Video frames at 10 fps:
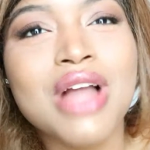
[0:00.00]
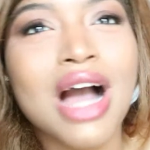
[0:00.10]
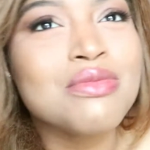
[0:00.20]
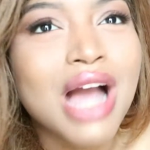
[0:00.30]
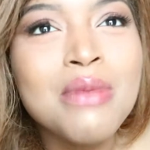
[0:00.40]

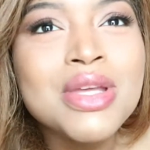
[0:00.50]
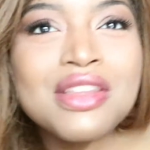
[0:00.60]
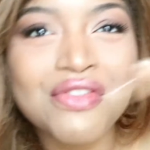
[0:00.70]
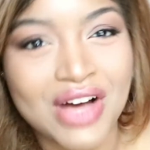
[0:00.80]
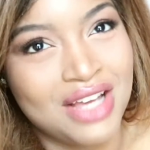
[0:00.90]
I'm, I'm in
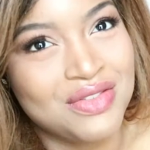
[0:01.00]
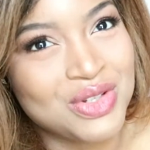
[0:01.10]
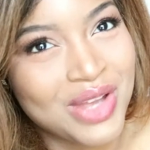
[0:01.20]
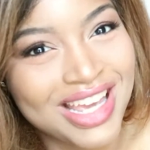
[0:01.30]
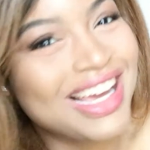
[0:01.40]
the fives,
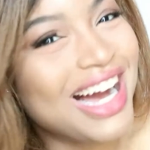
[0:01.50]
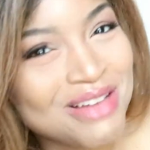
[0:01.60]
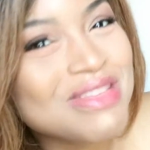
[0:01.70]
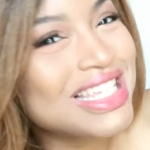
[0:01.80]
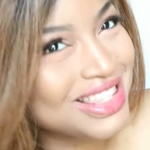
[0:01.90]
okay?
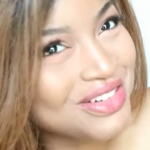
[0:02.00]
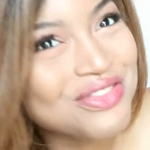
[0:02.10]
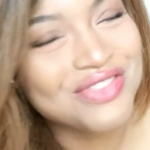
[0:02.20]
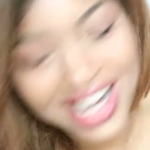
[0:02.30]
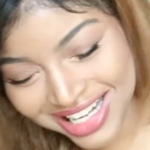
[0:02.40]
I'm in the
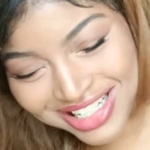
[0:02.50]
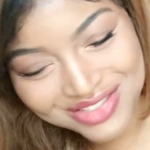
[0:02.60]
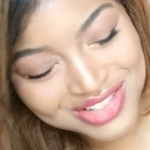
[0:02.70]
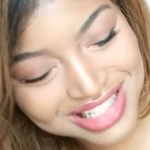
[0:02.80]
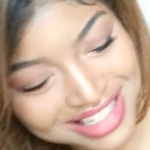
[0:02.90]

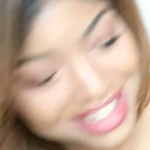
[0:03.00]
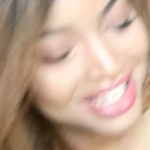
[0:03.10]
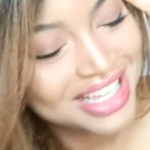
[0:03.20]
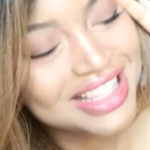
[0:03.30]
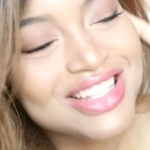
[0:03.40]
fives.
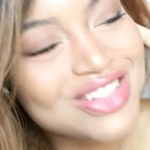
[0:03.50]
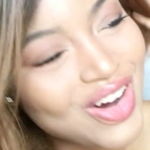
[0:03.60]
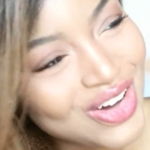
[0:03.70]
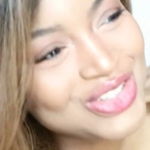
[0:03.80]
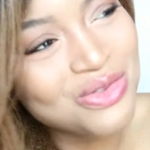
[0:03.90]
That's
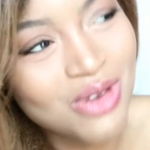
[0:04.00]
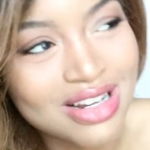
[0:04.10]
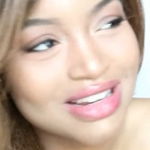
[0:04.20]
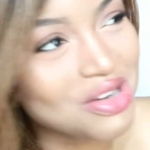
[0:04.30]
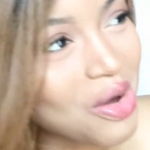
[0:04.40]
all you want to